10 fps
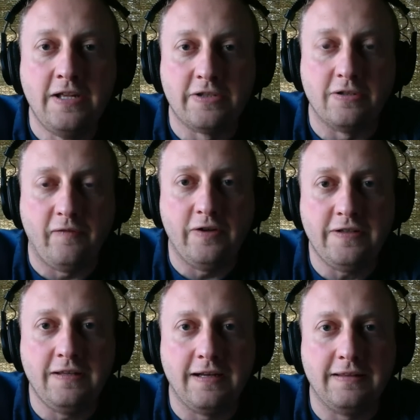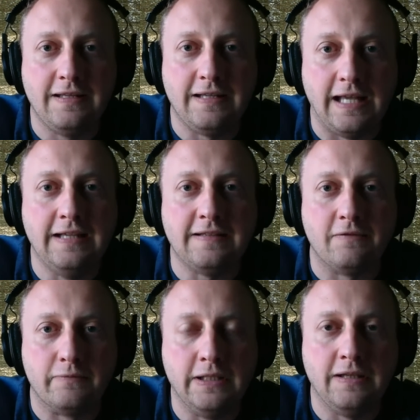So the first thing that I think is
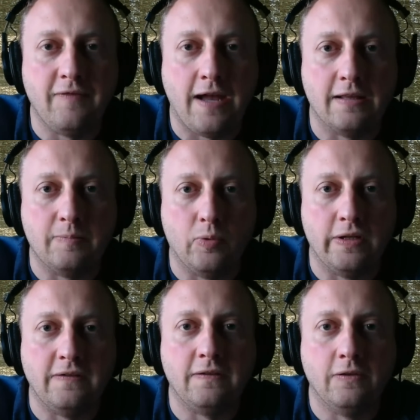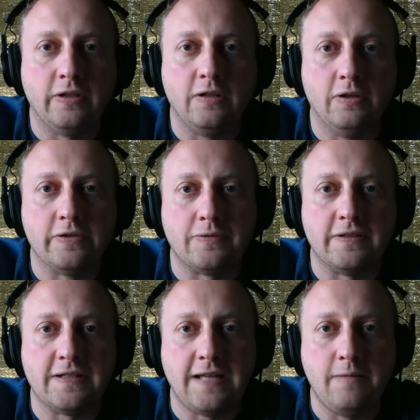a really valid point is looking closer
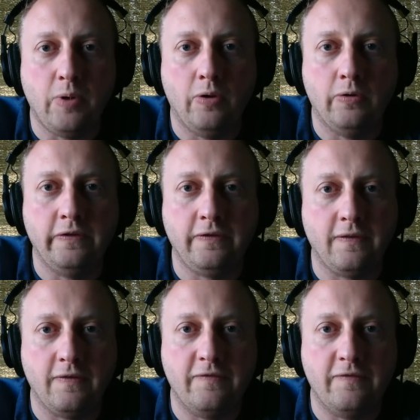at state polls,